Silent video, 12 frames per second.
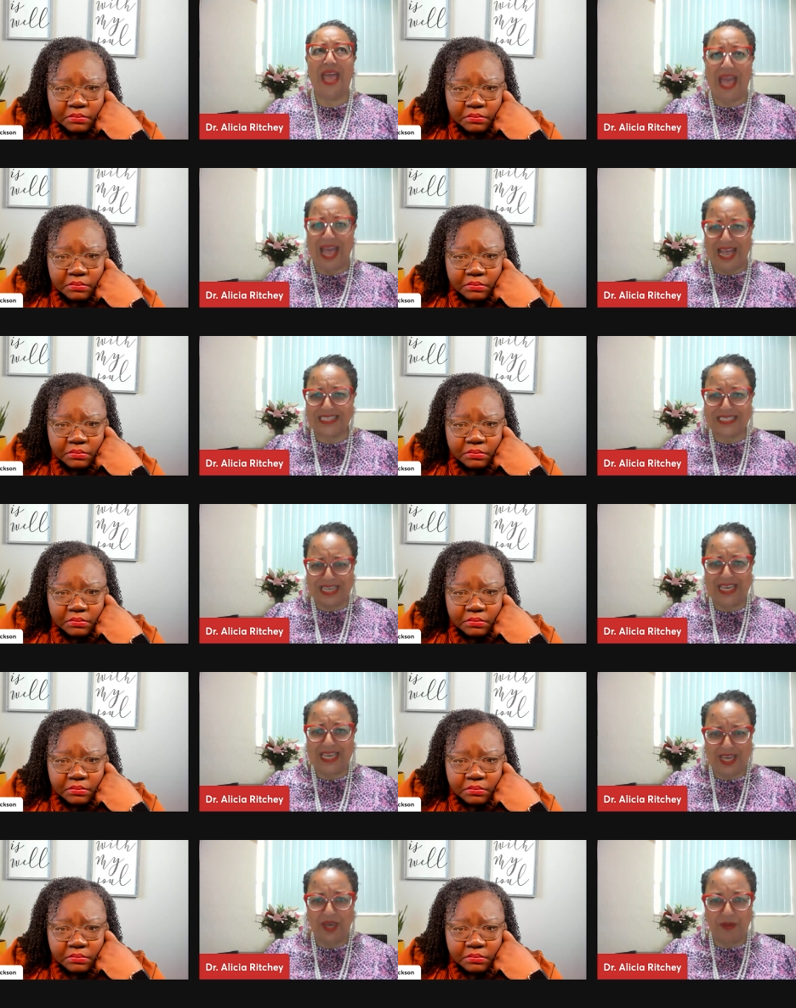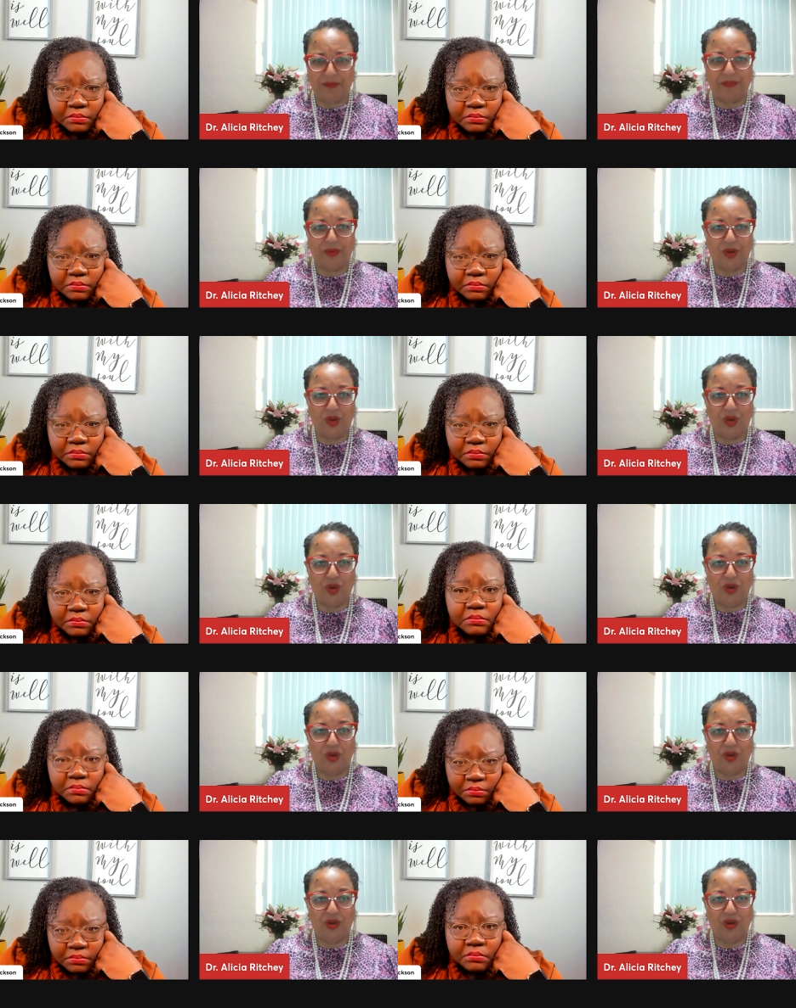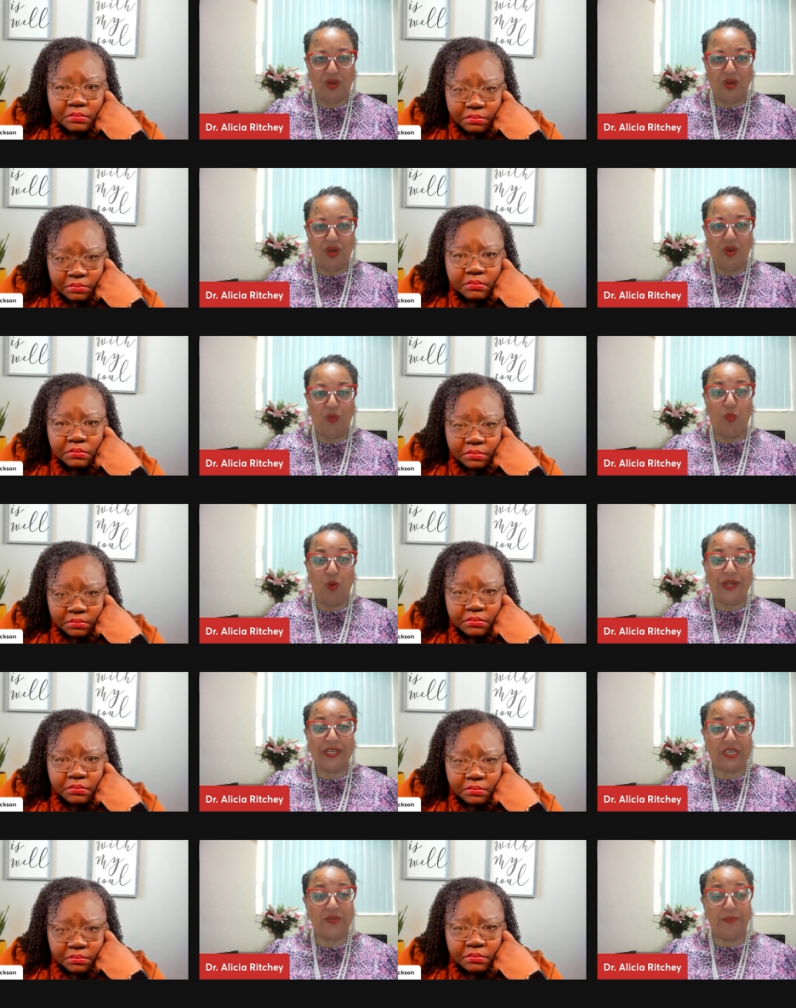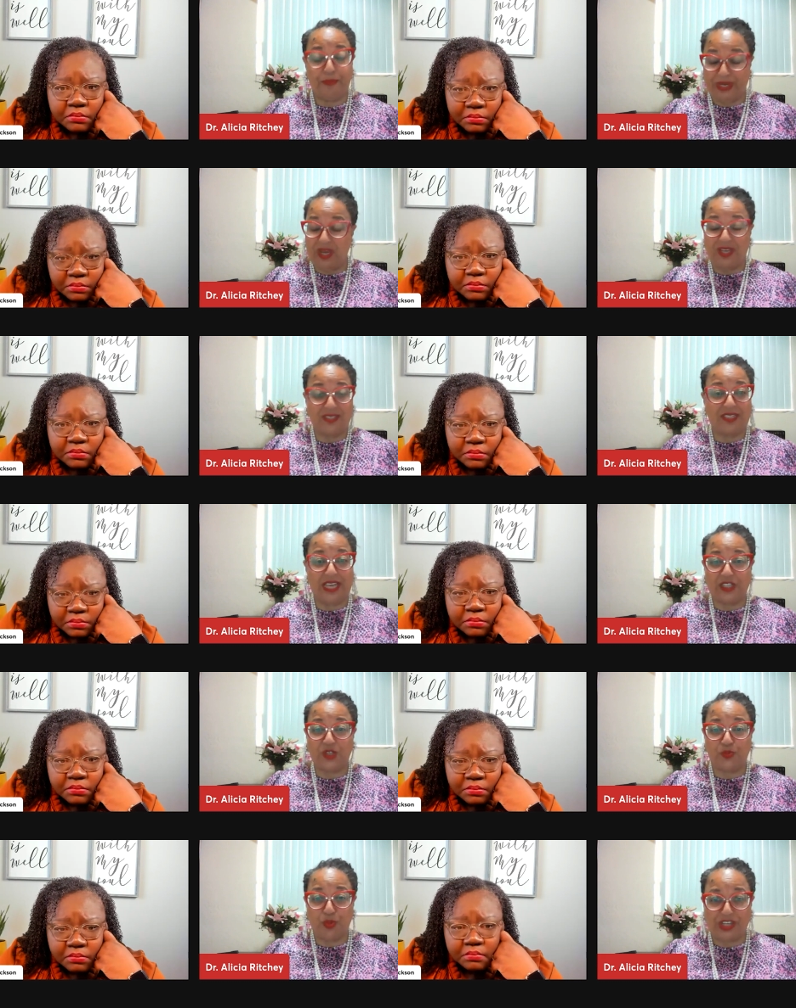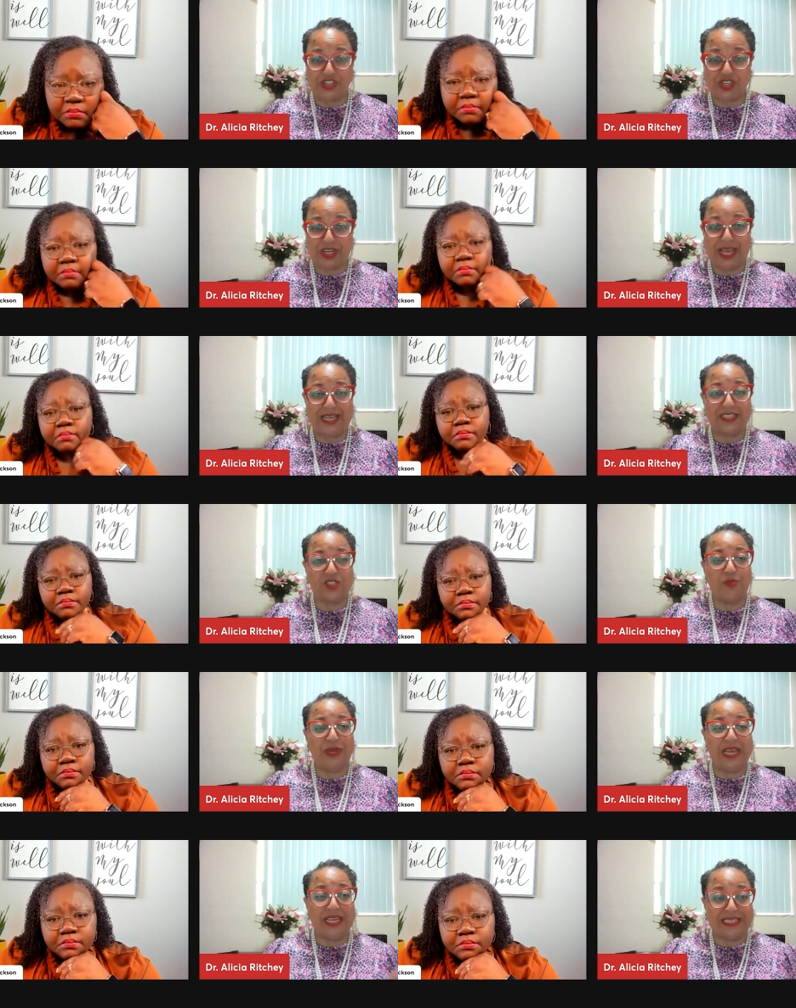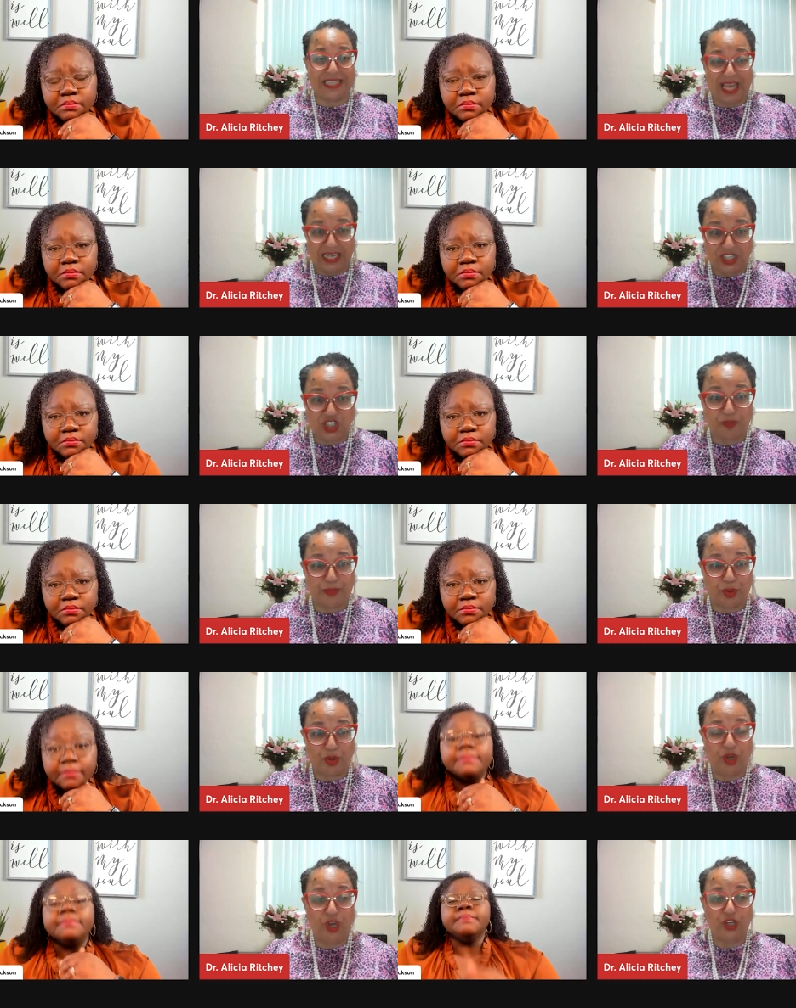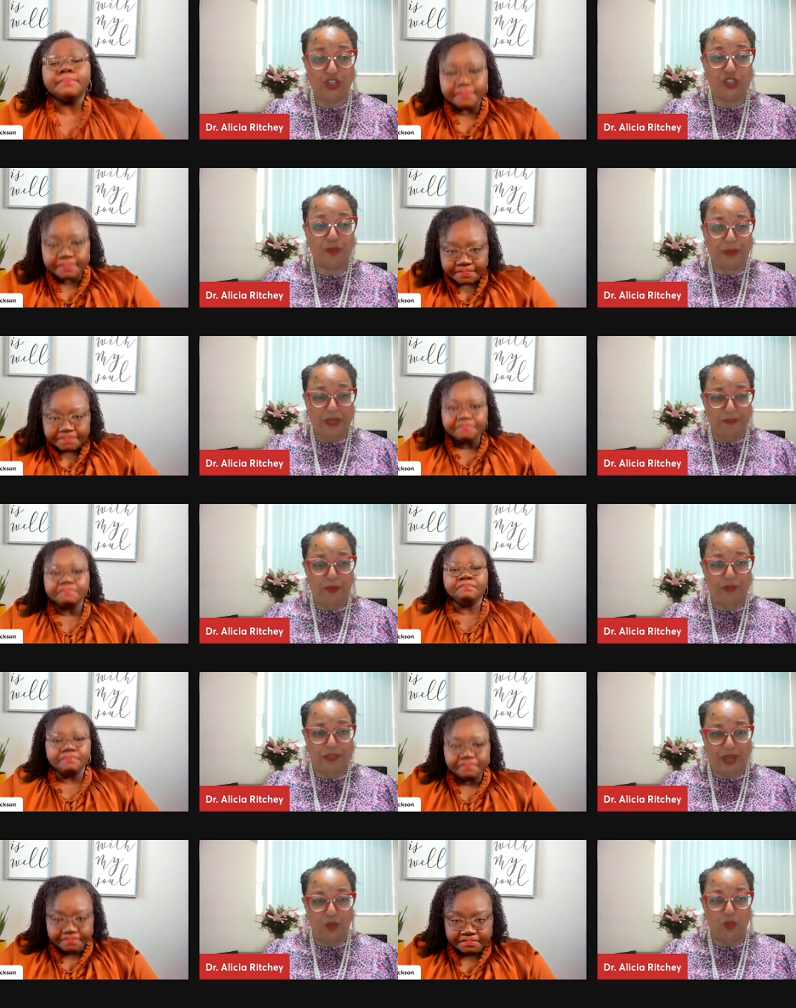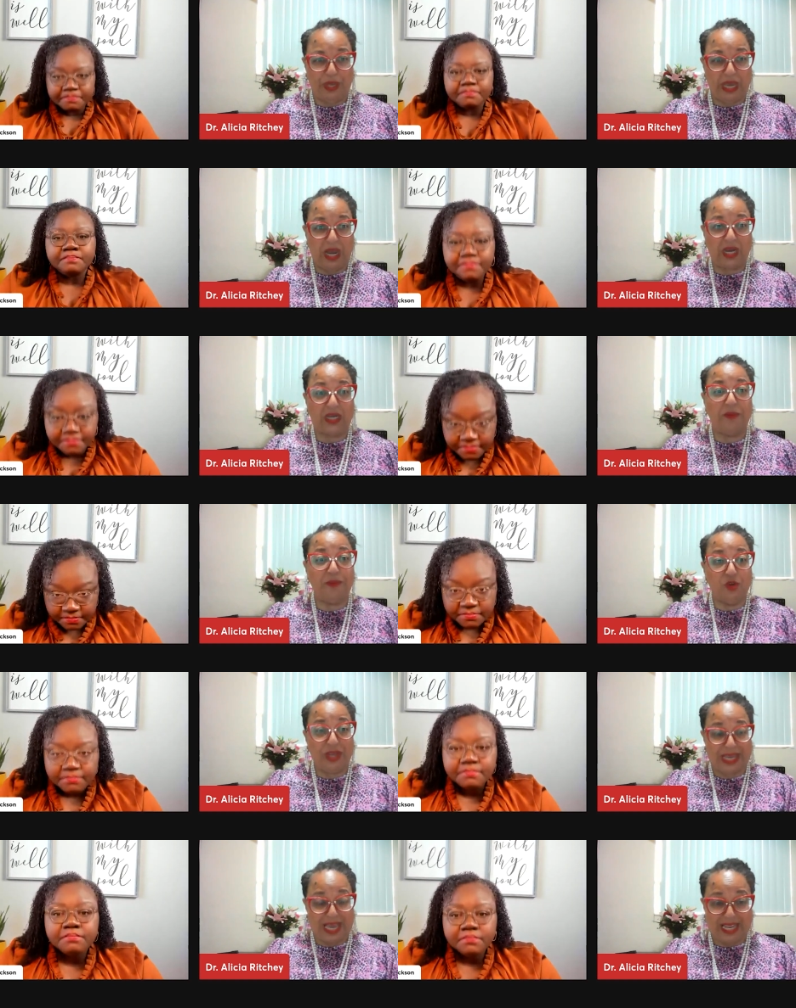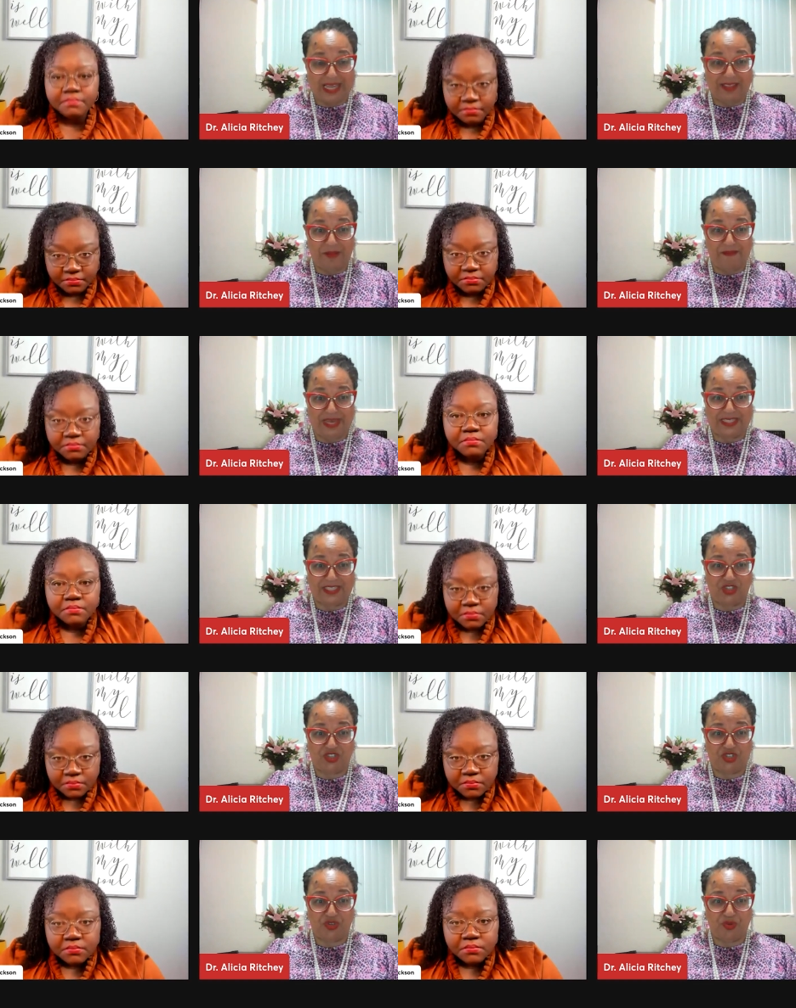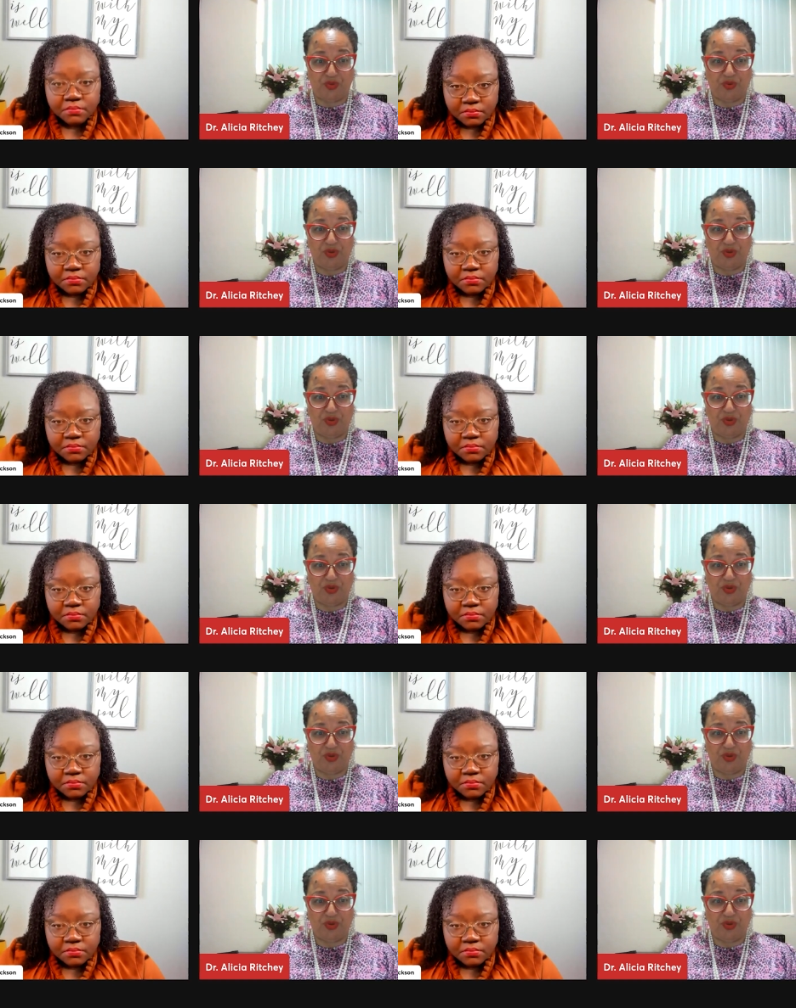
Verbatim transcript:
Speaker 1: asking him what is it because the expression has to be intelligible to the people that we are communicating the message to